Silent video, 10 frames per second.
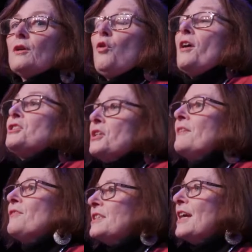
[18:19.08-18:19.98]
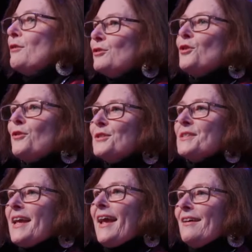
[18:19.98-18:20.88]
question of the territorial
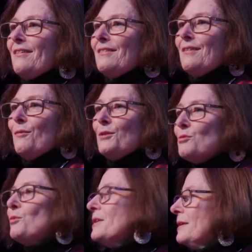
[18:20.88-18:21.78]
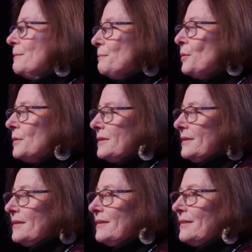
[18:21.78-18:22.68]
scale was really
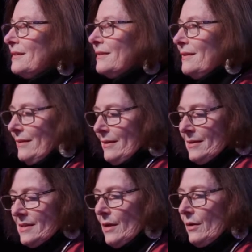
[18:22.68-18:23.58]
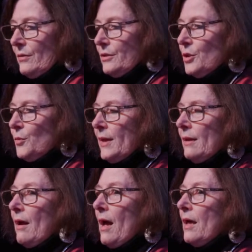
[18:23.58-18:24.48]
important. So
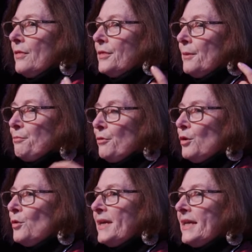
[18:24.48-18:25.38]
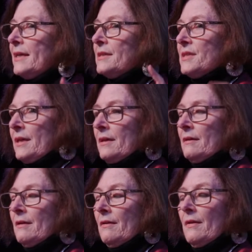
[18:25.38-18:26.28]
the brewery is
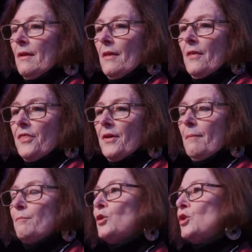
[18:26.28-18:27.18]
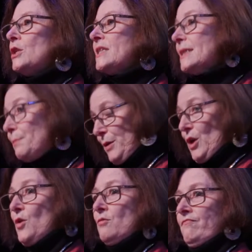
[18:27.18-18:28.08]
in the
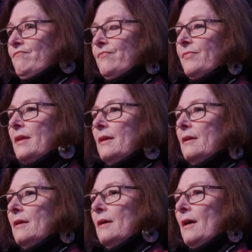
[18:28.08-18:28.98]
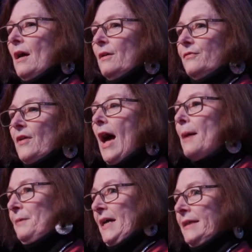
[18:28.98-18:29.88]
municipio of
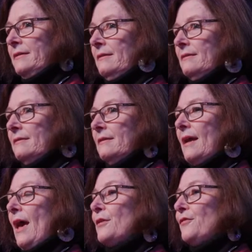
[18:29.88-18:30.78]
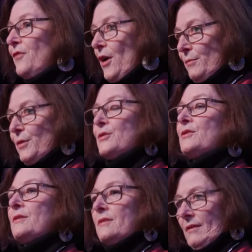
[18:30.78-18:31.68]
Apan, and the
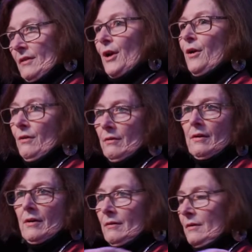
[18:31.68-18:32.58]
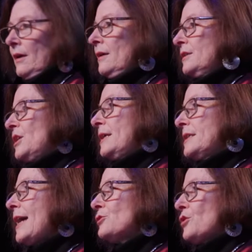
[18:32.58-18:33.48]
farmers there are
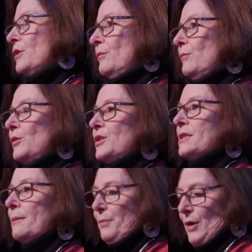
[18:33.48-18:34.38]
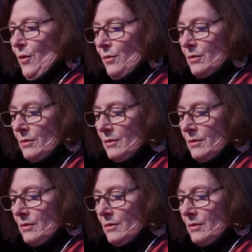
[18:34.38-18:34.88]
attached to the municipio.